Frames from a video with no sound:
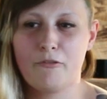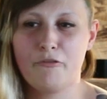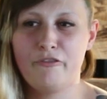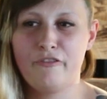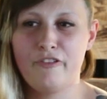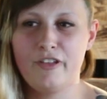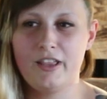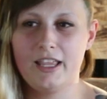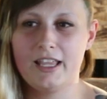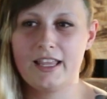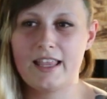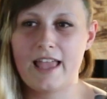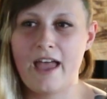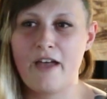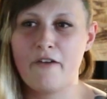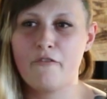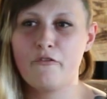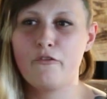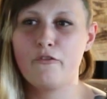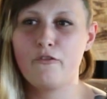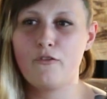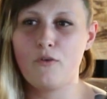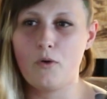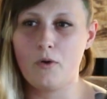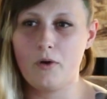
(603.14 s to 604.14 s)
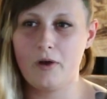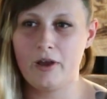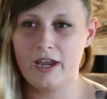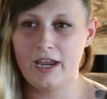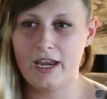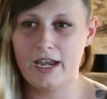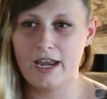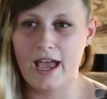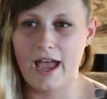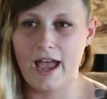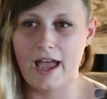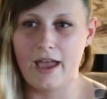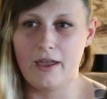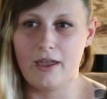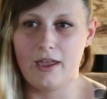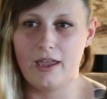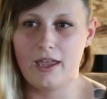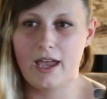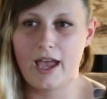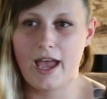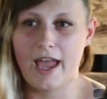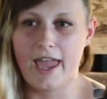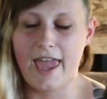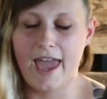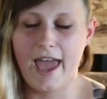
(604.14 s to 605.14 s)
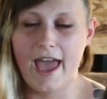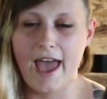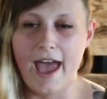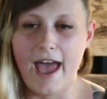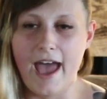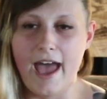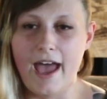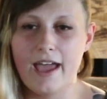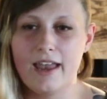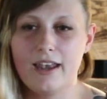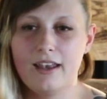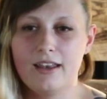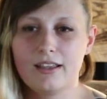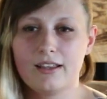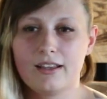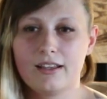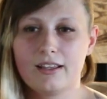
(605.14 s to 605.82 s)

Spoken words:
filling that void I had.